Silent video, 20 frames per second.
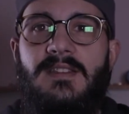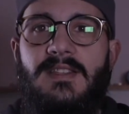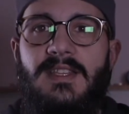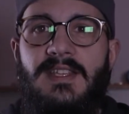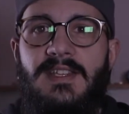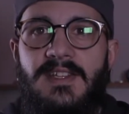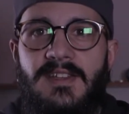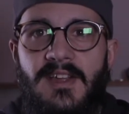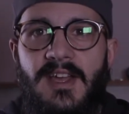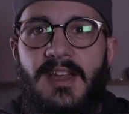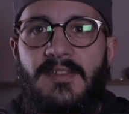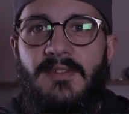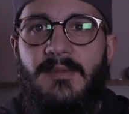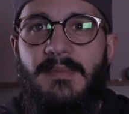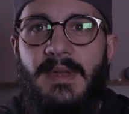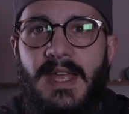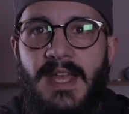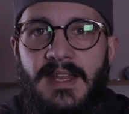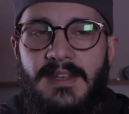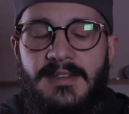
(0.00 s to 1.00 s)
they still have a
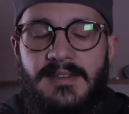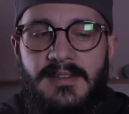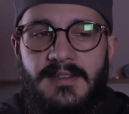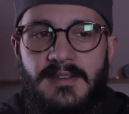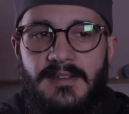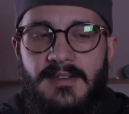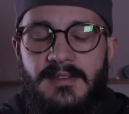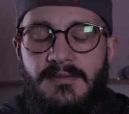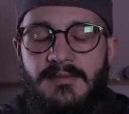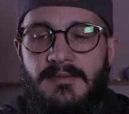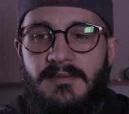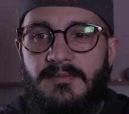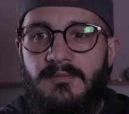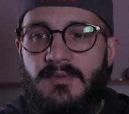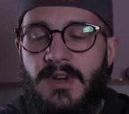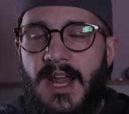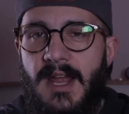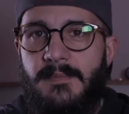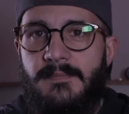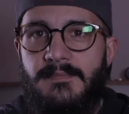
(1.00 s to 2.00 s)
bad
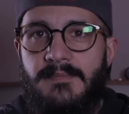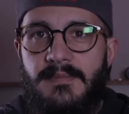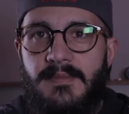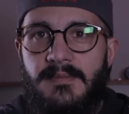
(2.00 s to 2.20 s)
rap